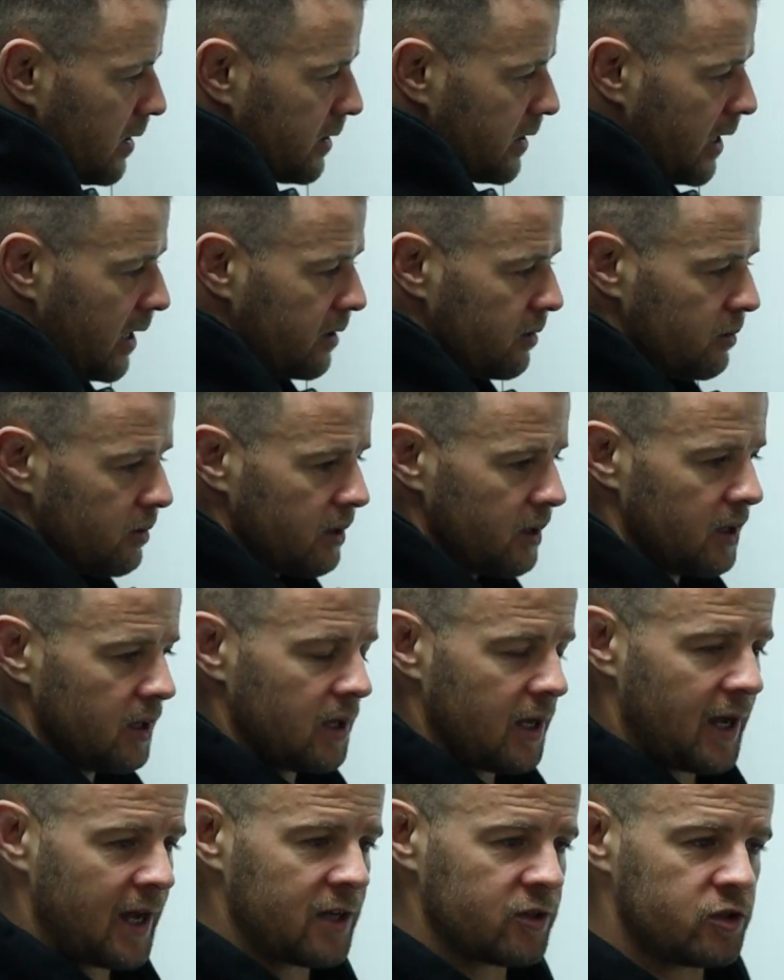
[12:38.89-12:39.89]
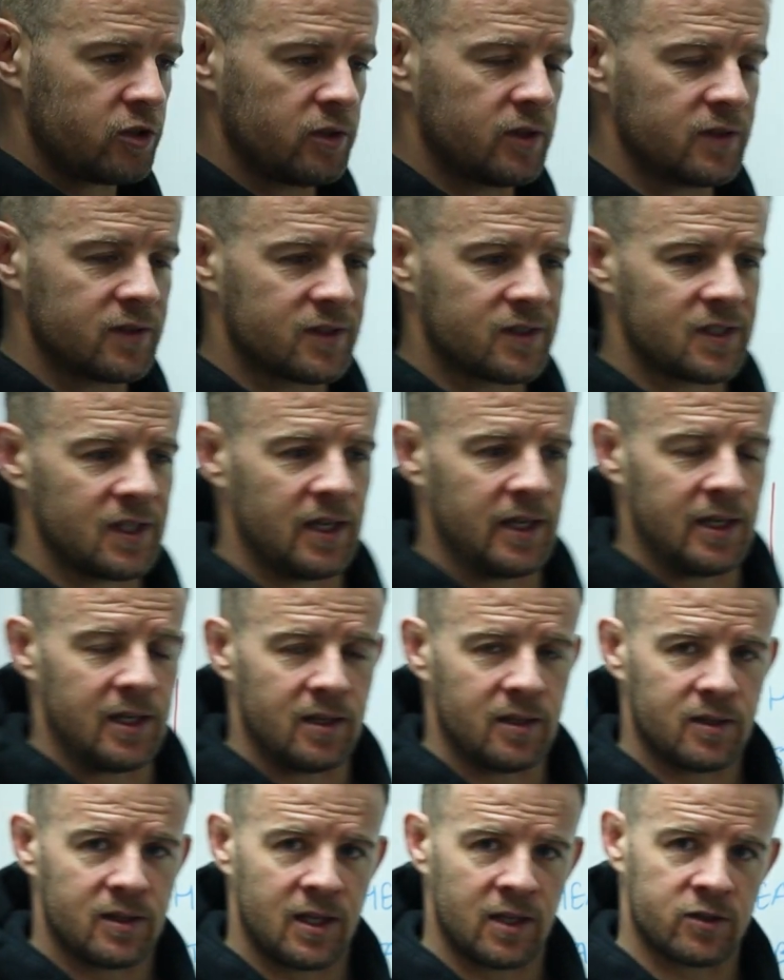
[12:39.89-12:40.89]
Now, as you can
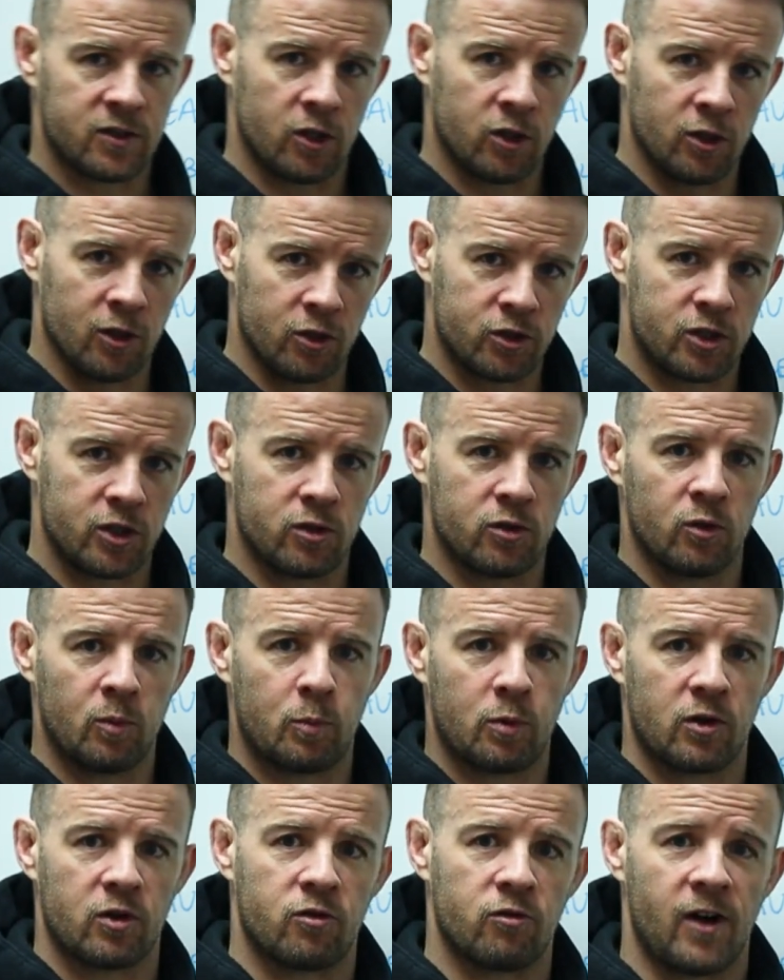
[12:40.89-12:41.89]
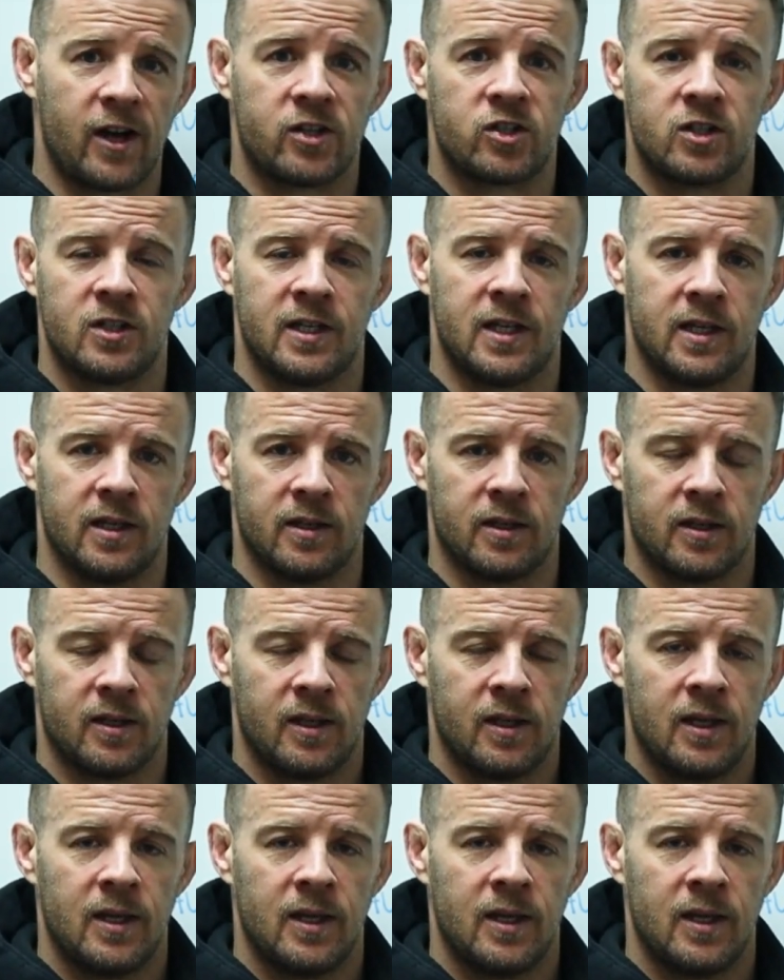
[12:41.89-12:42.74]
see, there's a logical progression here.